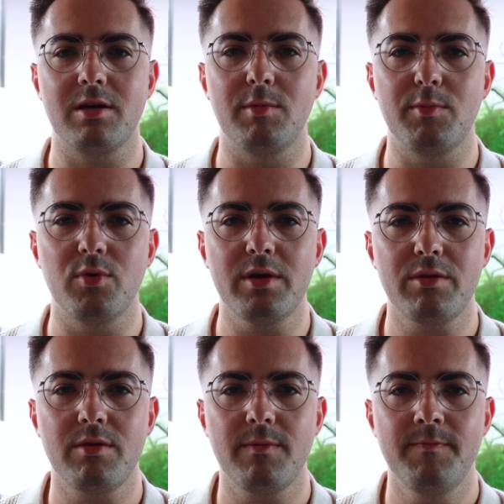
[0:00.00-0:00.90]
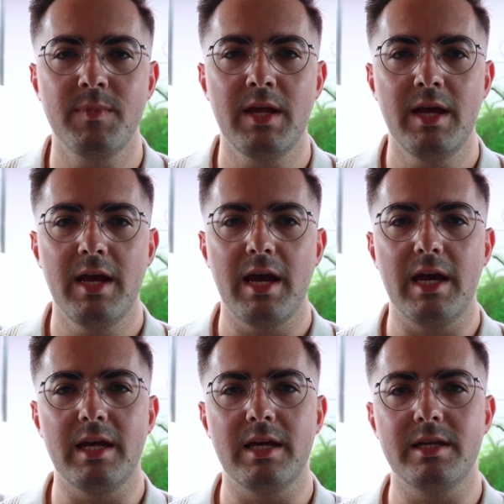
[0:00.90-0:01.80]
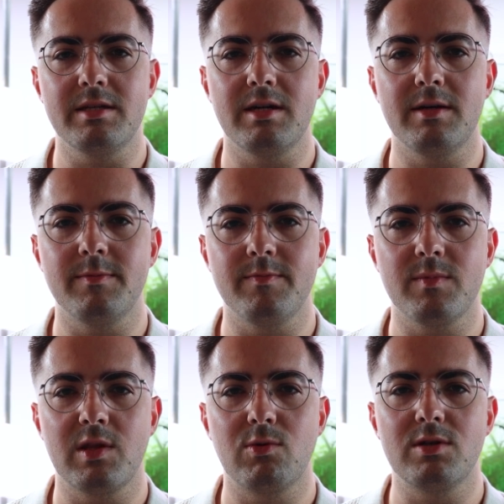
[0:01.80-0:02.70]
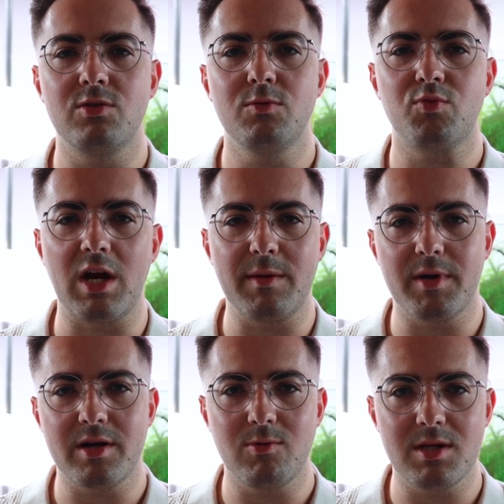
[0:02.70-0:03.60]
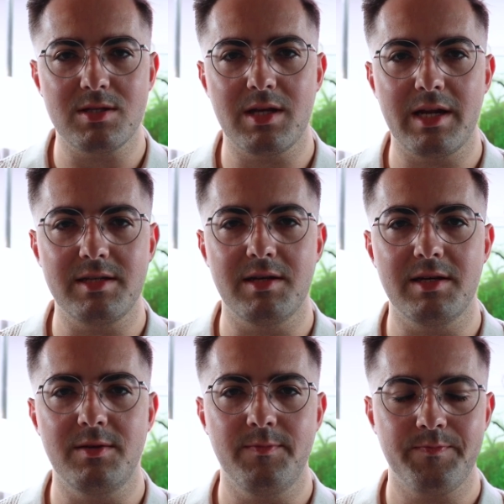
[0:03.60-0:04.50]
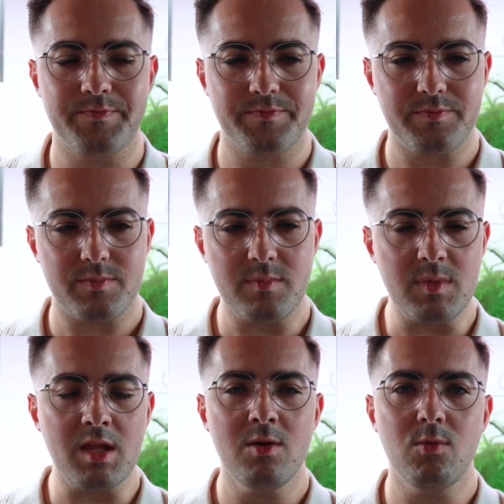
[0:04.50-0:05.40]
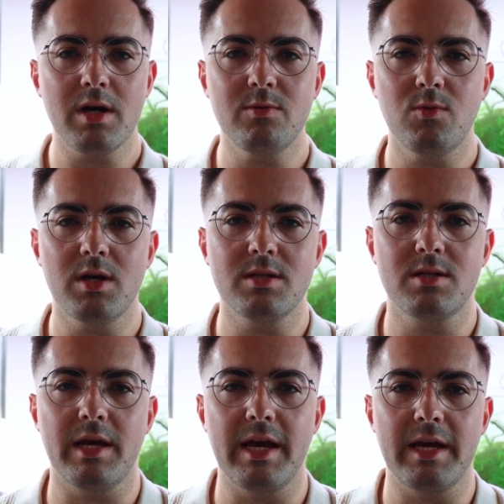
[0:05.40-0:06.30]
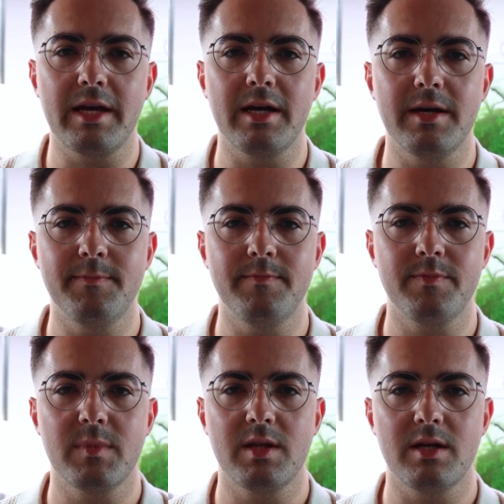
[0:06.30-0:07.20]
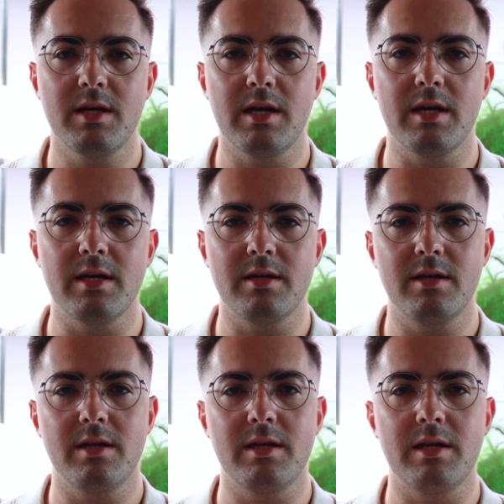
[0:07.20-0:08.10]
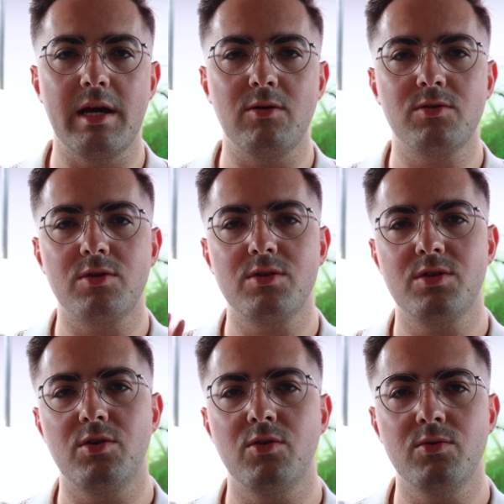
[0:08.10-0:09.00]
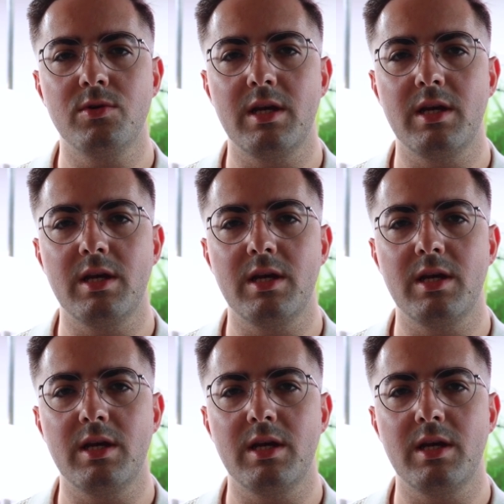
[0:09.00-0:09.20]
come up with. And there were two primary ones that I did. One was an elder stone